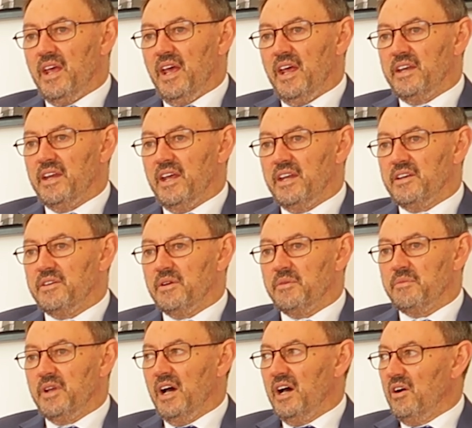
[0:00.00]

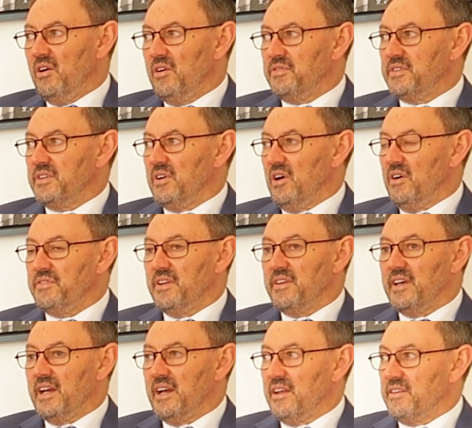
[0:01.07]
And now after
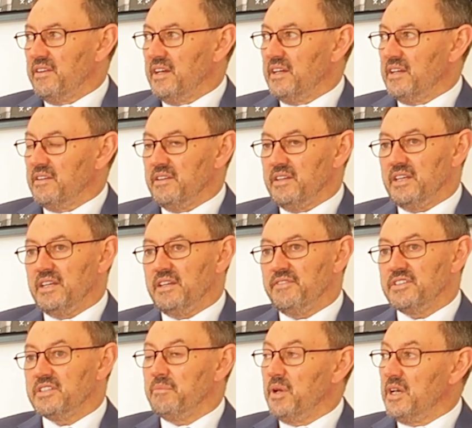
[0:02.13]
that, I think the
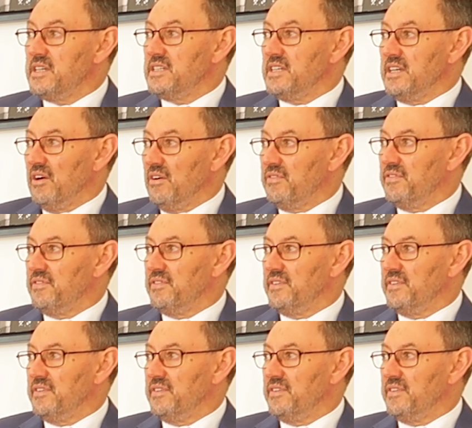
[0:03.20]
visibility of